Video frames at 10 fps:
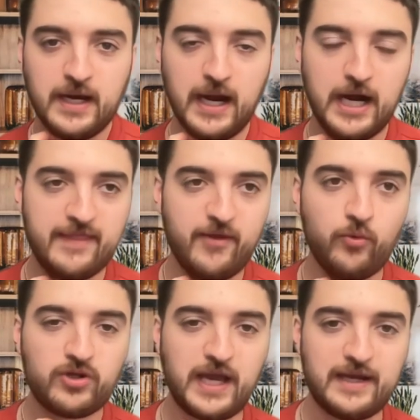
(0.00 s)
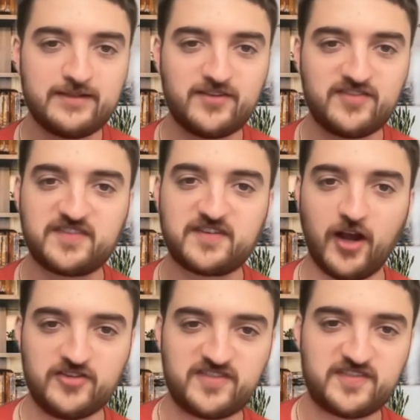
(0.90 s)
uh, and then we'll kind of
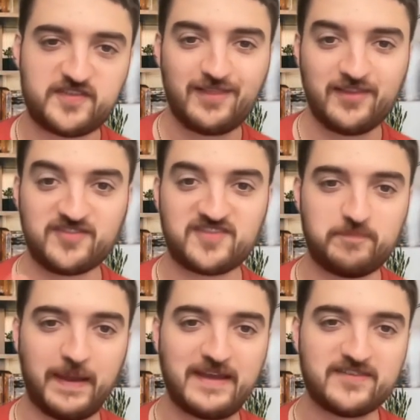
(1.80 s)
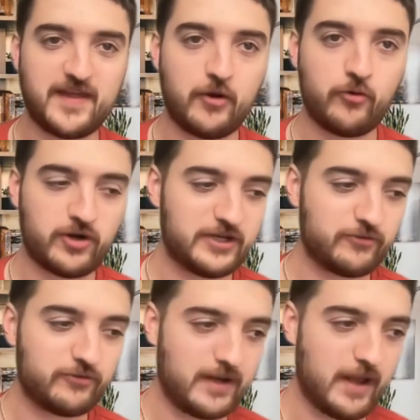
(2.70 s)
discuss the space that we're in right